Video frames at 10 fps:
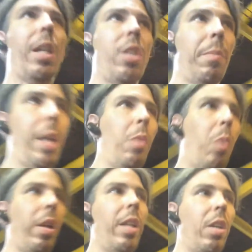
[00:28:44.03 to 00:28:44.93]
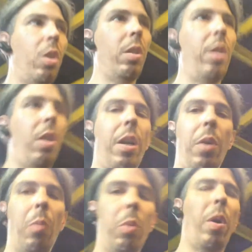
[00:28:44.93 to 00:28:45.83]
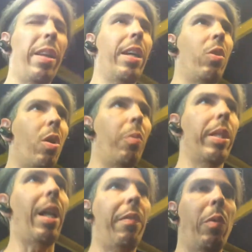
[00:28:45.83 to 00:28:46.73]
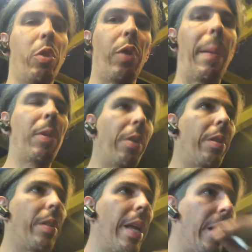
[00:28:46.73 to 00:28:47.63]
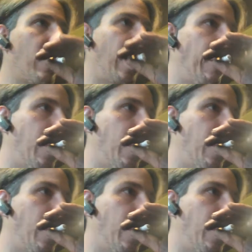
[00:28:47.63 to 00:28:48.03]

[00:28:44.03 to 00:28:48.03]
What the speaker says: something I'd want to get, I wouldn't want to get caught with that if I was trapped under the dash, that's for